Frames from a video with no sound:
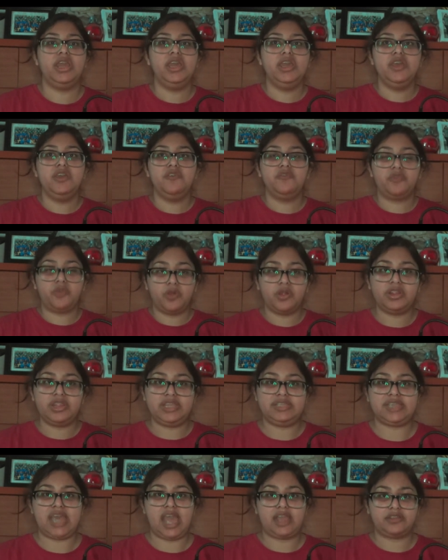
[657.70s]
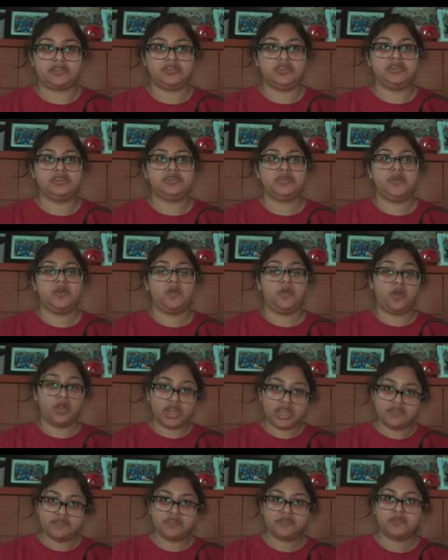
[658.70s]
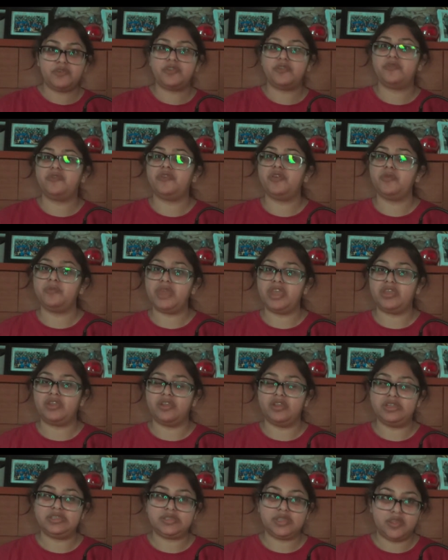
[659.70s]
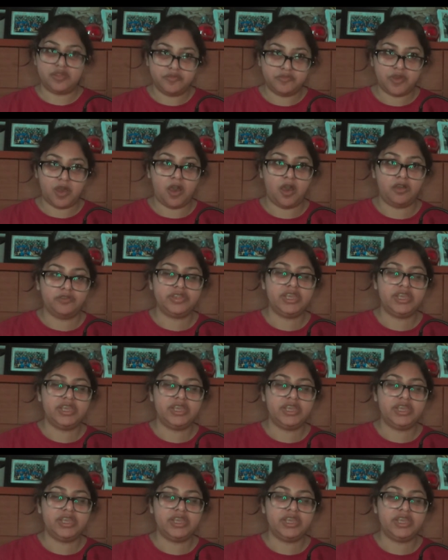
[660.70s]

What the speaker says: for these actors, or even for the filmmakers involved,